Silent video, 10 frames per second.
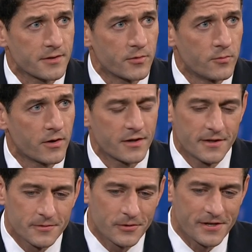We want,
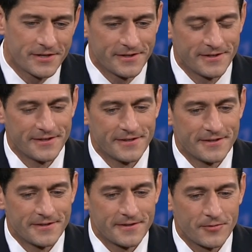look,
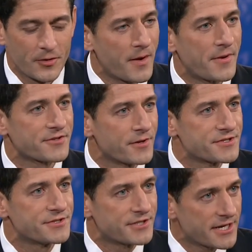one of my best friends
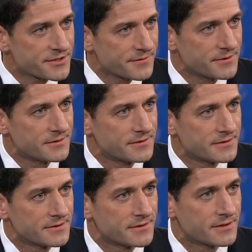in Janesville,
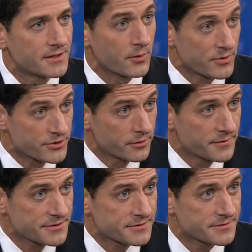a
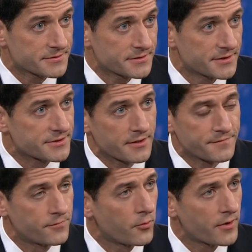reservist, is at a
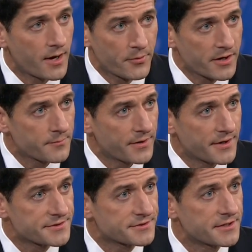forward operating
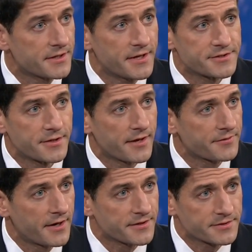base in eastern
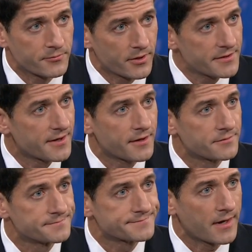Afghanistan right now.
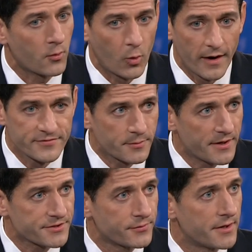Our wives are
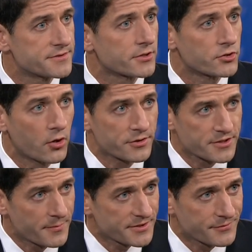best friends, our daughters are
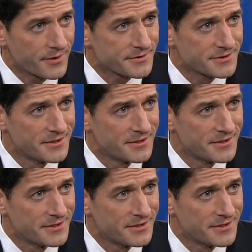best friends.